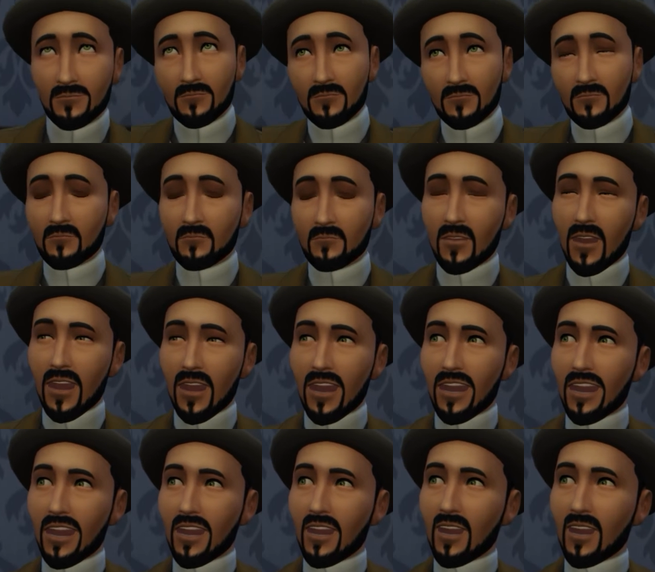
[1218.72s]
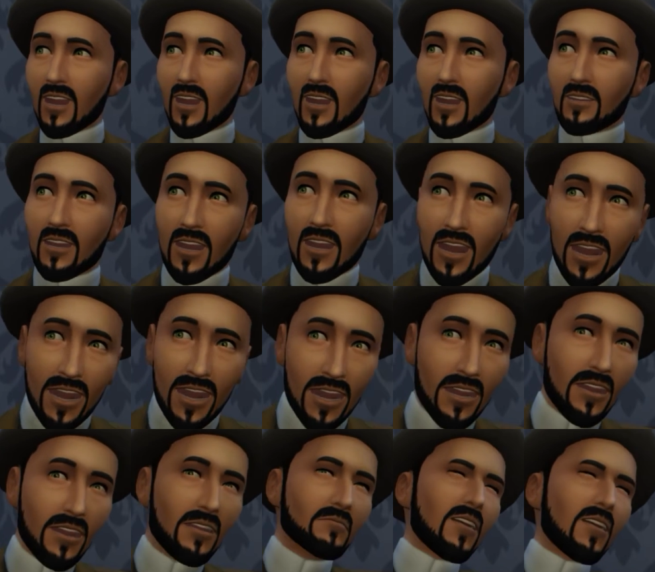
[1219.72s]
more than a few minutes, sir.
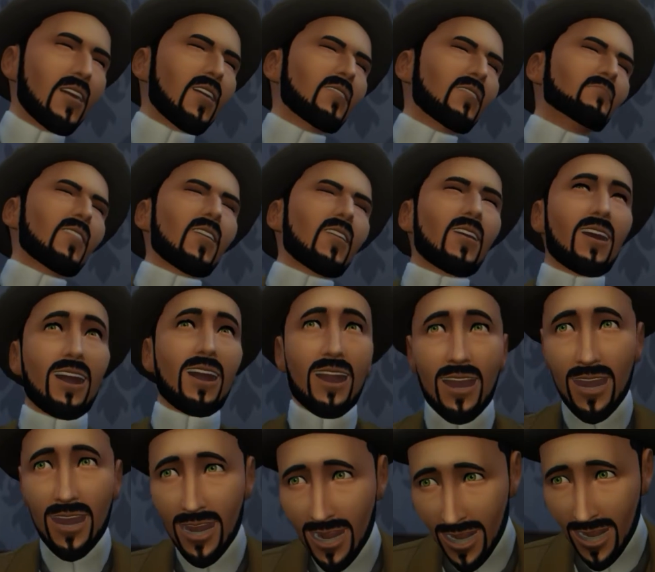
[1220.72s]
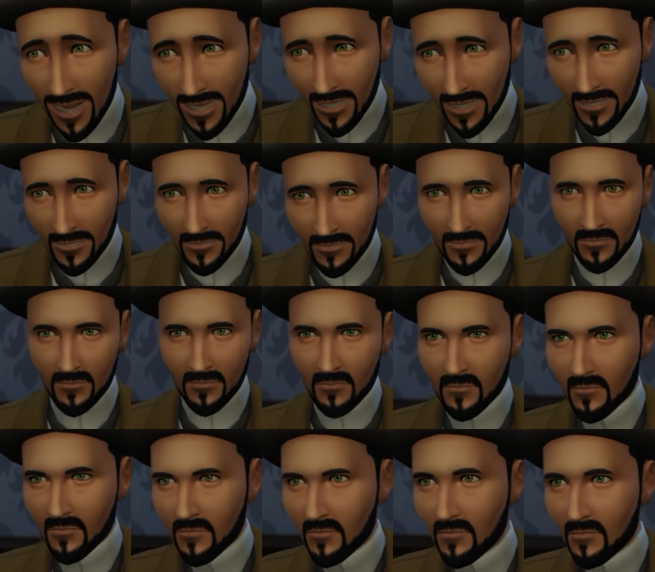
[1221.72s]
I forgot to tell you that Mrs. Marker, the
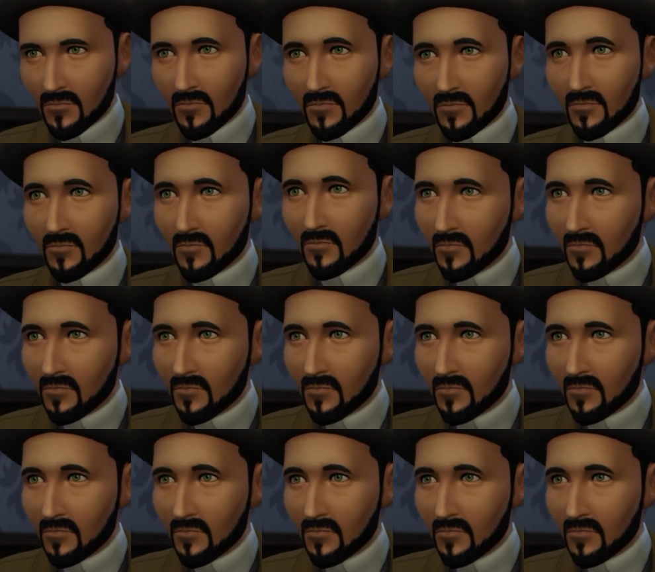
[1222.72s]
housekeeper,